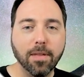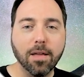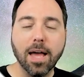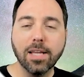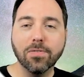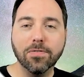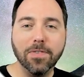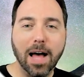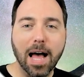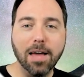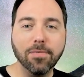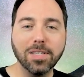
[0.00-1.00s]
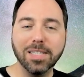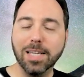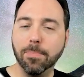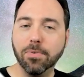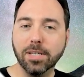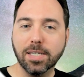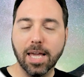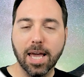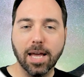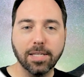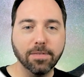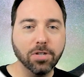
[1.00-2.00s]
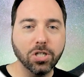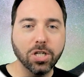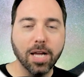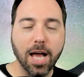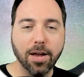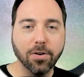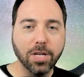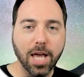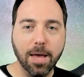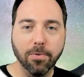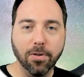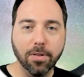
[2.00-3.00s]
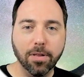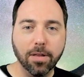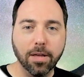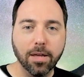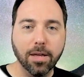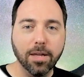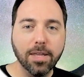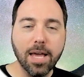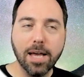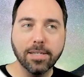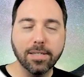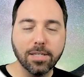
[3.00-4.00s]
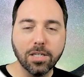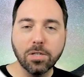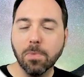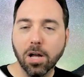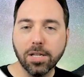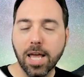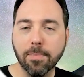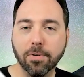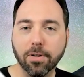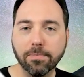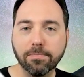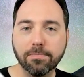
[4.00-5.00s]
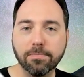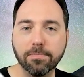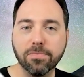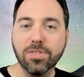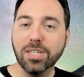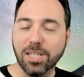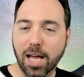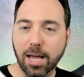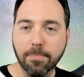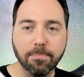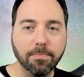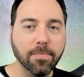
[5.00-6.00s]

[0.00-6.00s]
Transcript: has 5 separate scans of the Chicago table. Yes, it's a small table, this time.